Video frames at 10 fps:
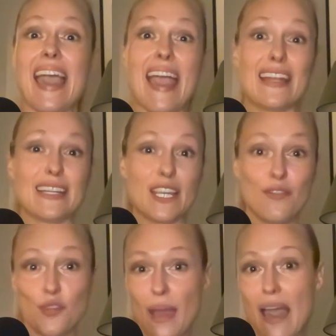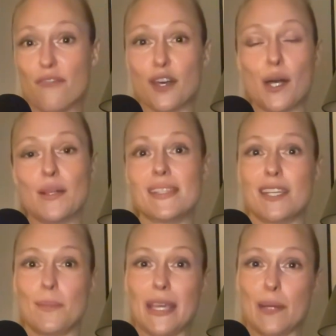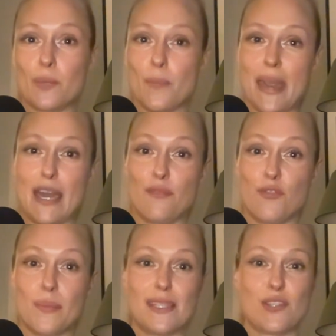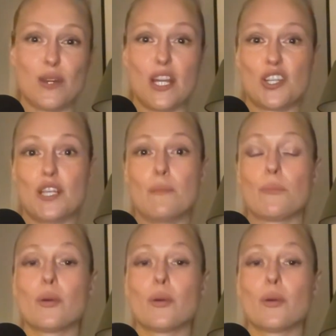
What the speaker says: And if you have girls that are being prepared for menstruation,